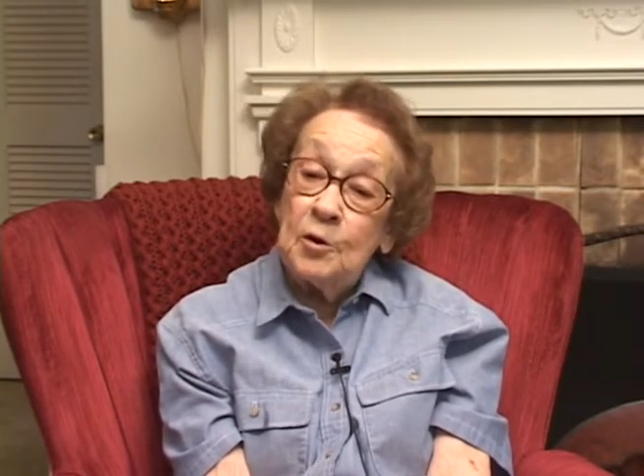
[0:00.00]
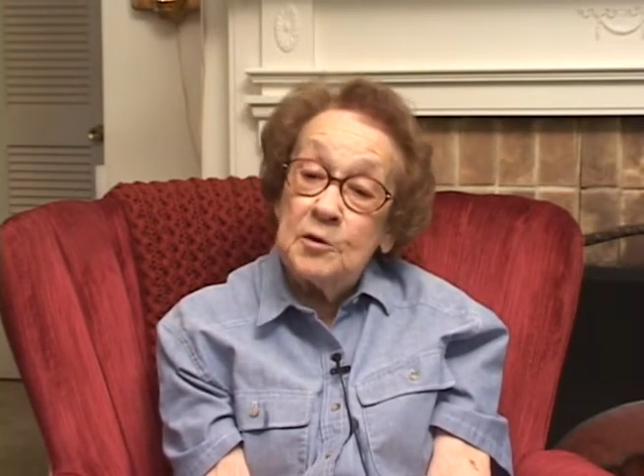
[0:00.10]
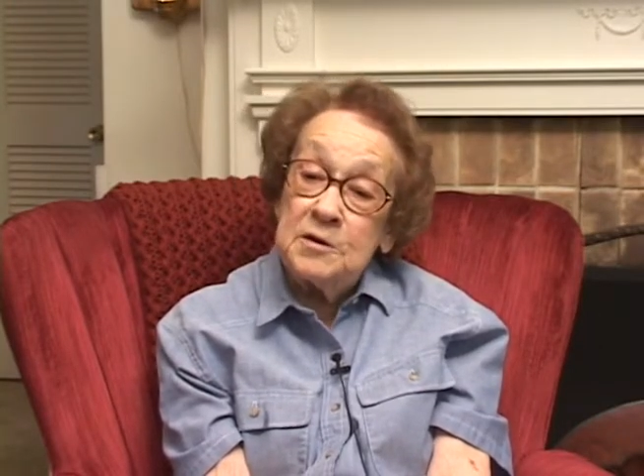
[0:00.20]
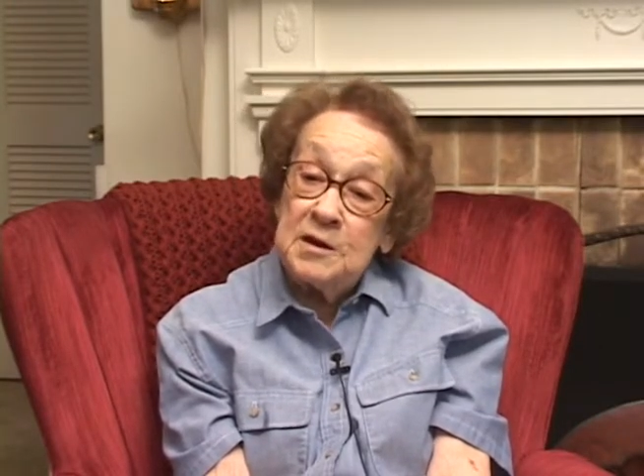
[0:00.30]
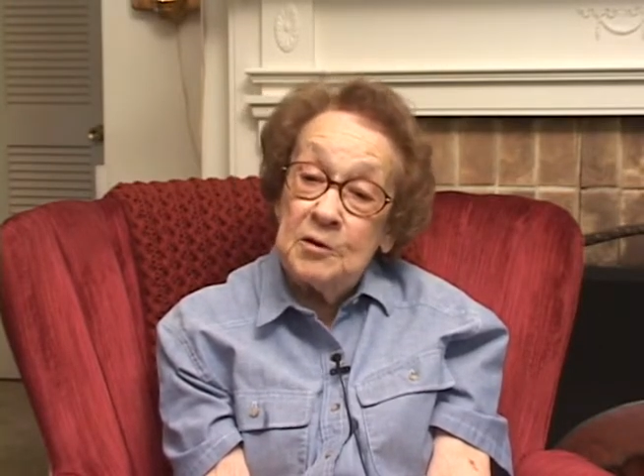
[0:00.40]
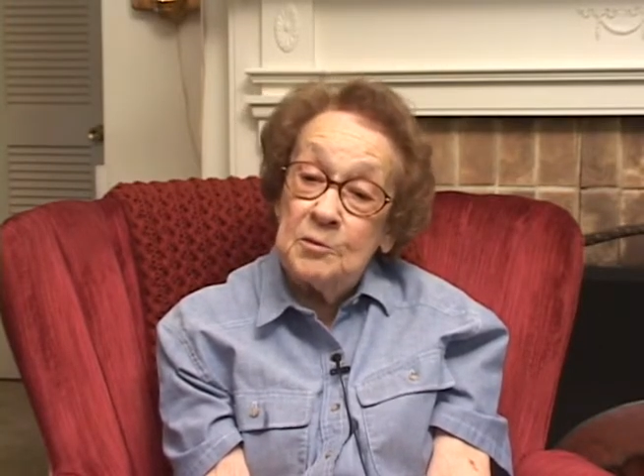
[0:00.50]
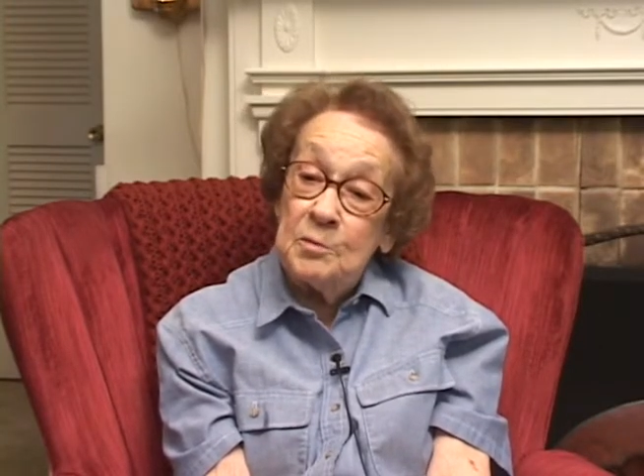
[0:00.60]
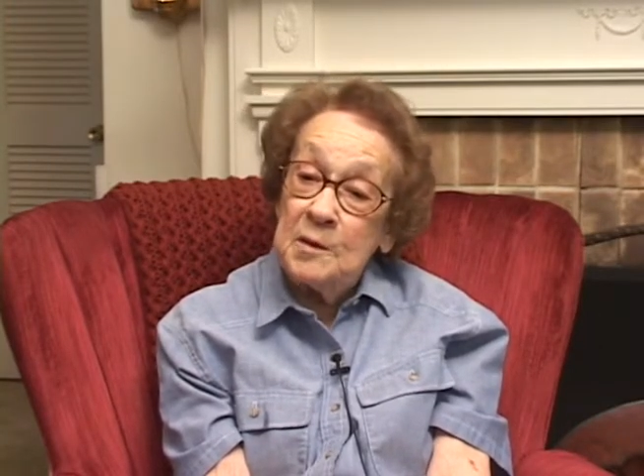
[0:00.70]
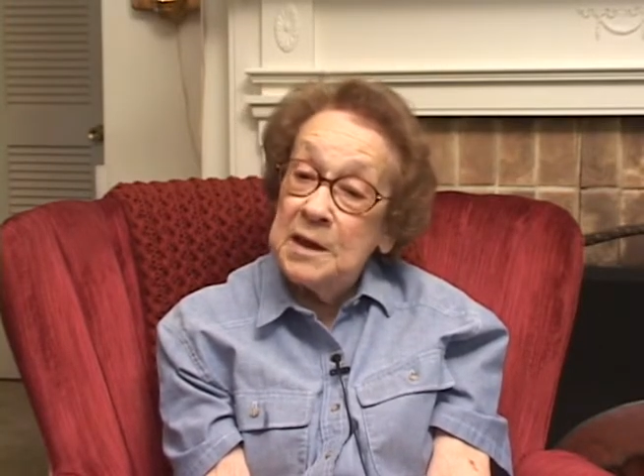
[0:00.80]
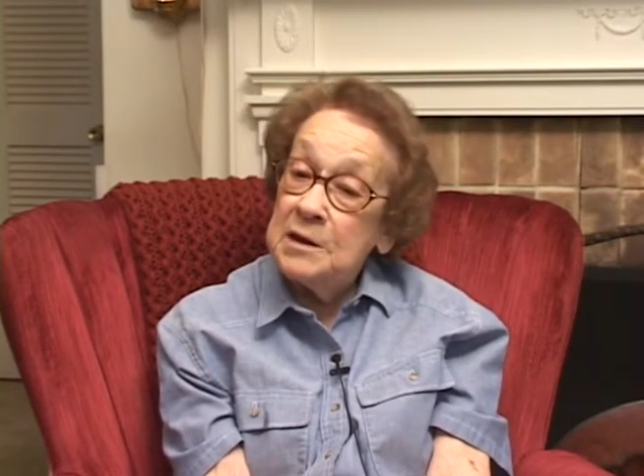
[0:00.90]
ordinary
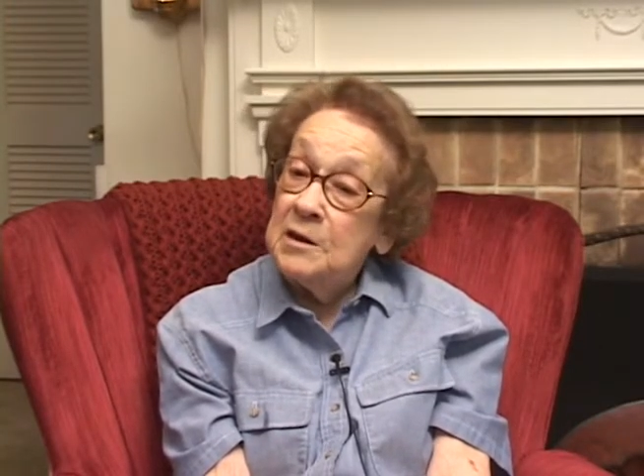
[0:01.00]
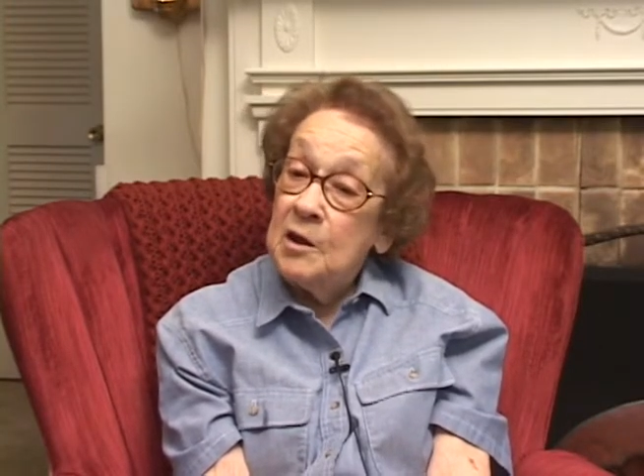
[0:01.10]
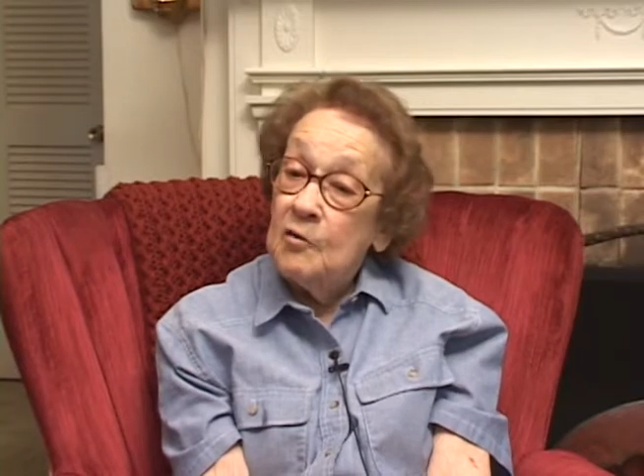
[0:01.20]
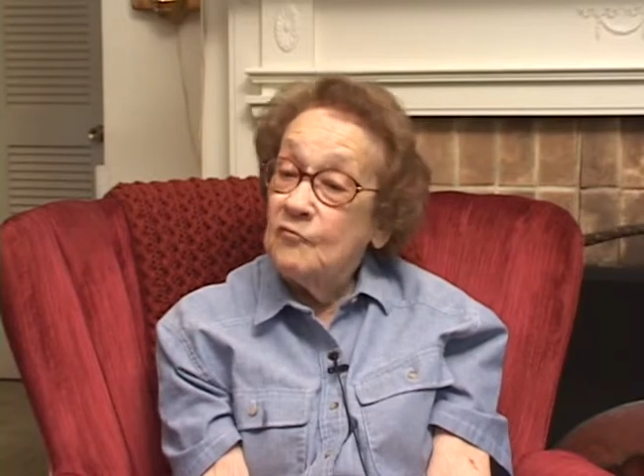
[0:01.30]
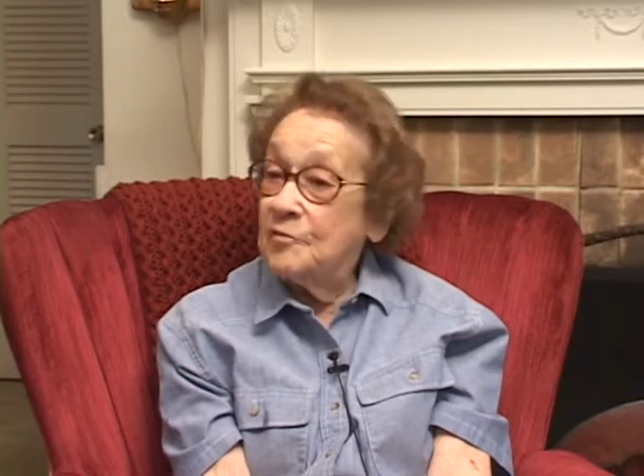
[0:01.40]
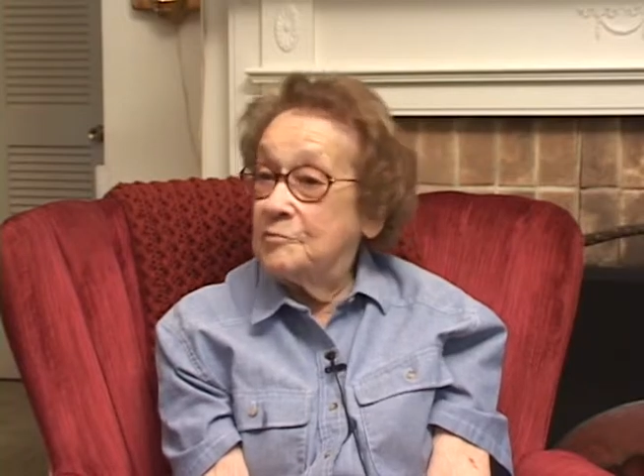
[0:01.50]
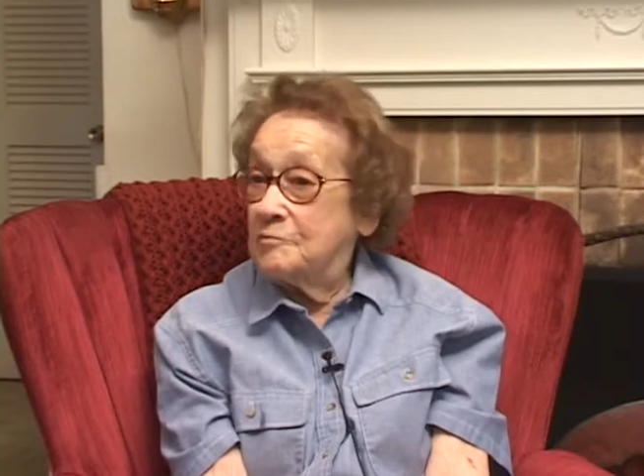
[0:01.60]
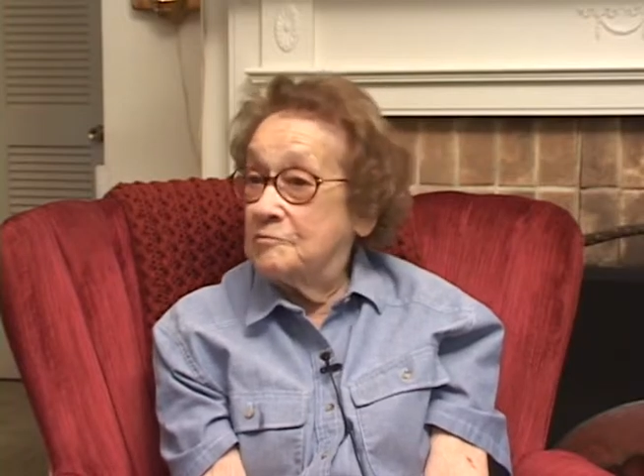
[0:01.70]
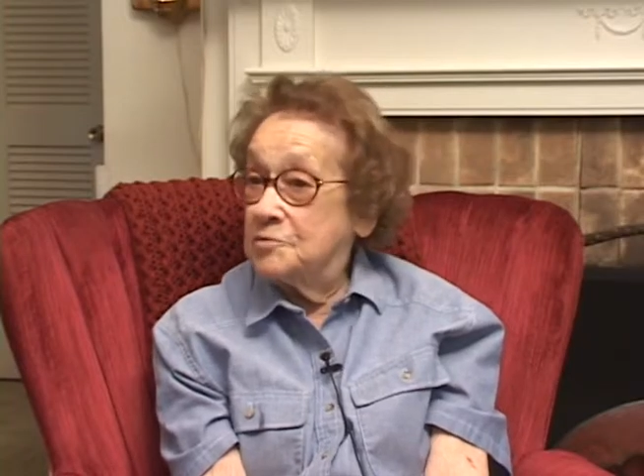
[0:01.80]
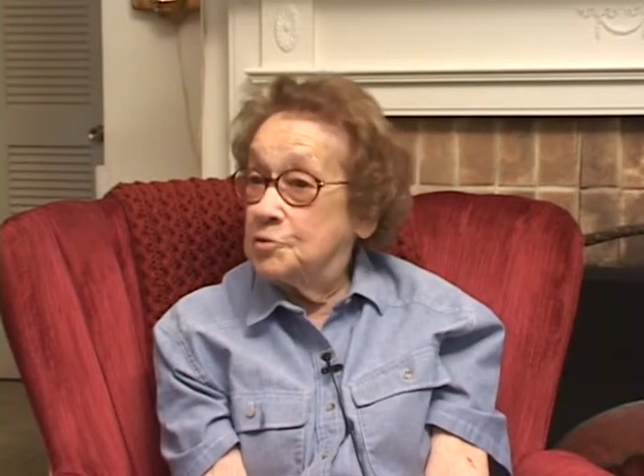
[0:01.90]
man from
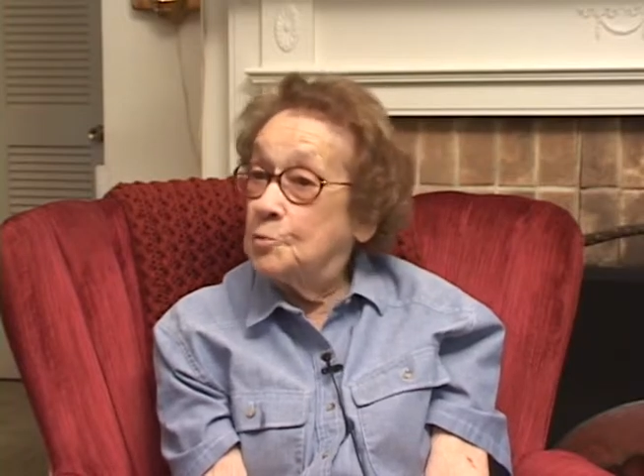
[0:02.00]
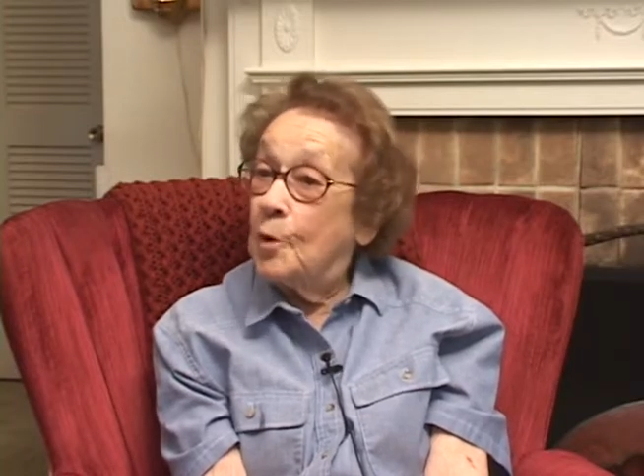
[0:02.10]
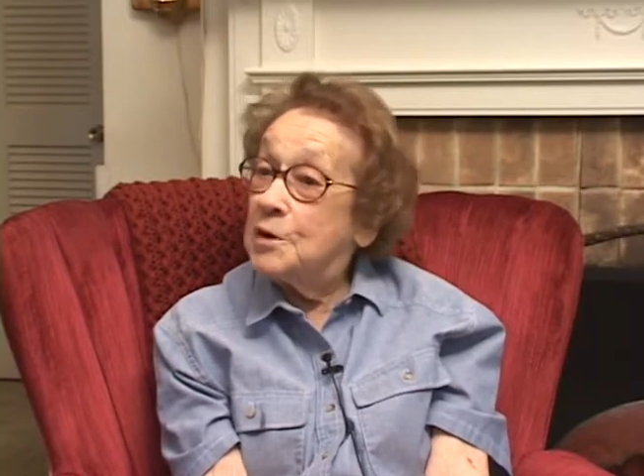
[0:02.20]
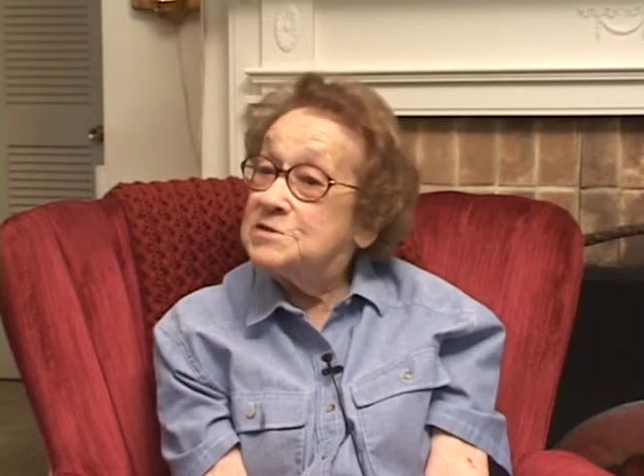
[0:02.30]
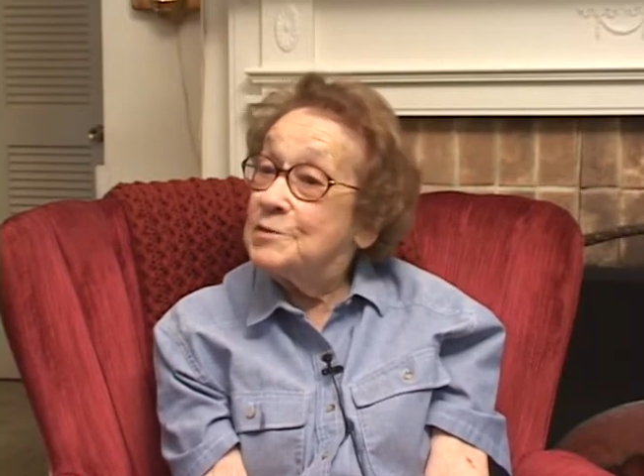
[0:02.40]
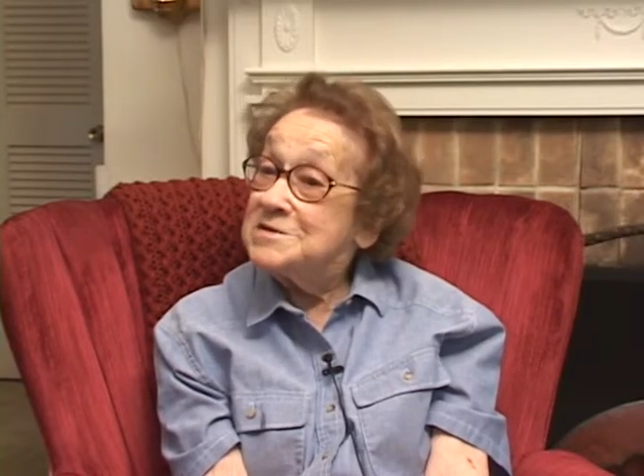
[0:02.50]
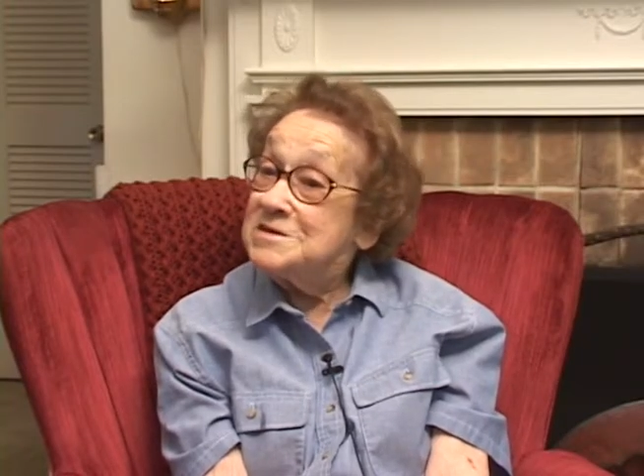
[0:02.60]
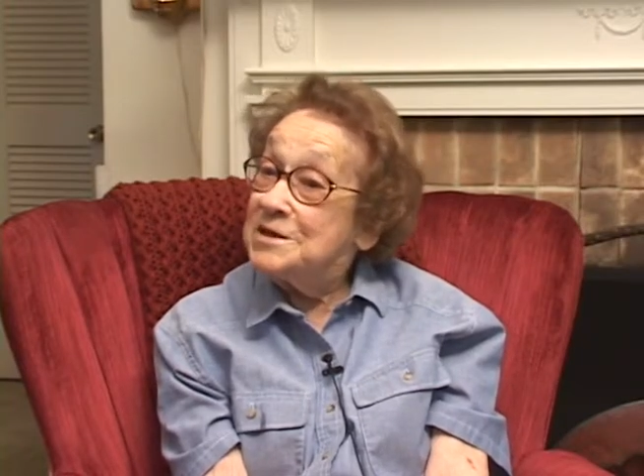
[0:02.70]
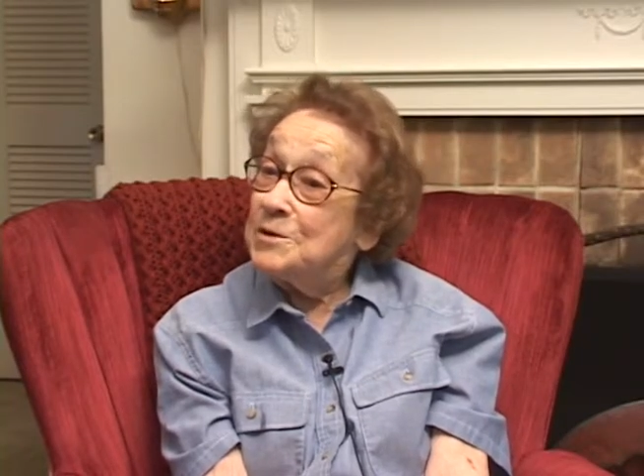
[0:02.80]
Du Bois, wasn't it?